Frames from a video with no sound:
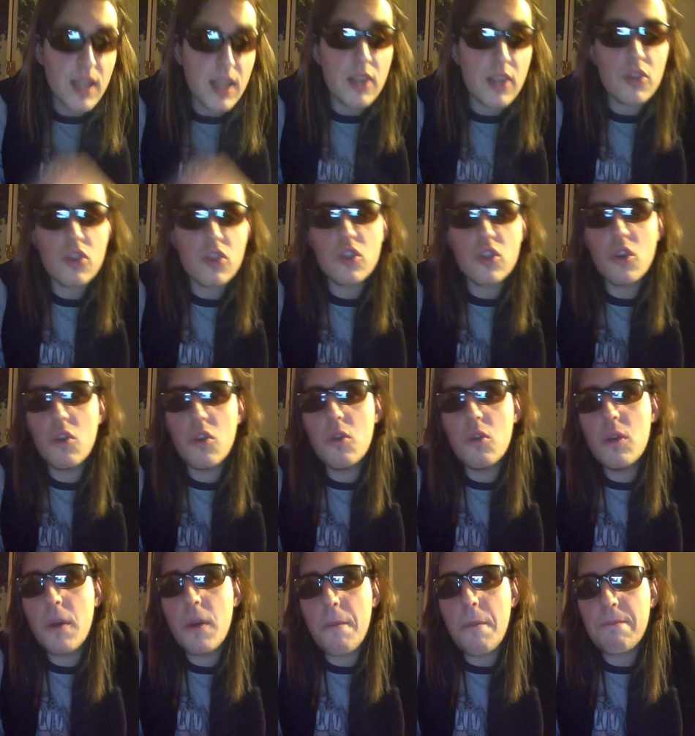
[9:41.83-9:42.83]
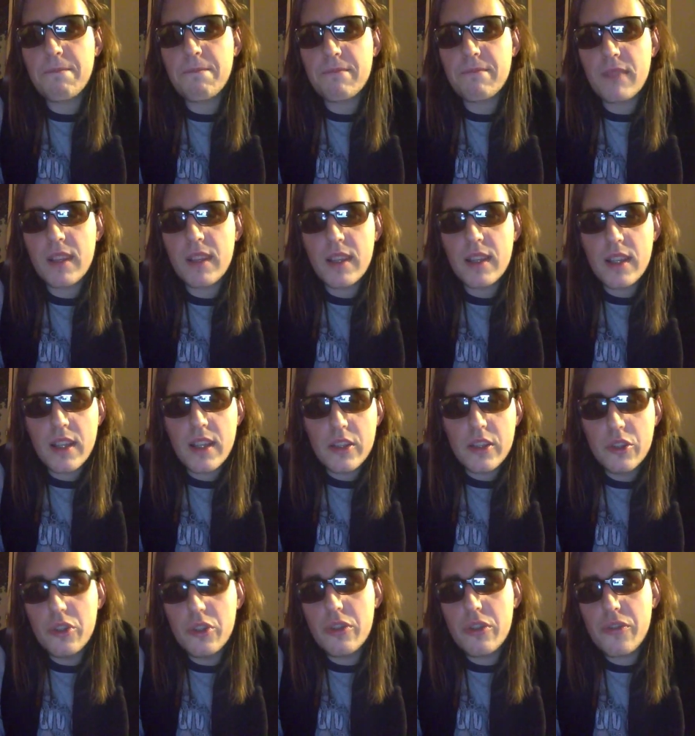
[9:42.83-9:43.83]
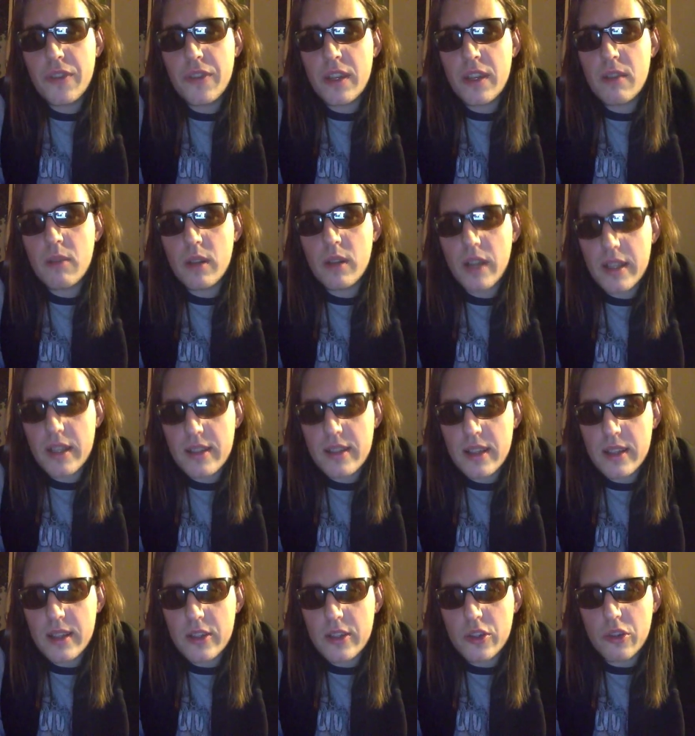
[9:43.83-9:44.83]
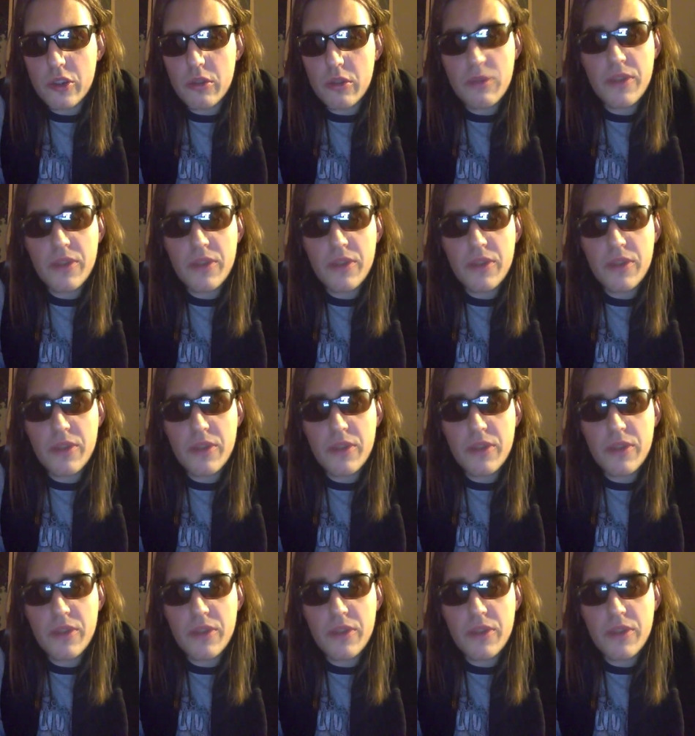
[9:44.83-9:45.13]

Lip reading: So, do you think of what I said is true?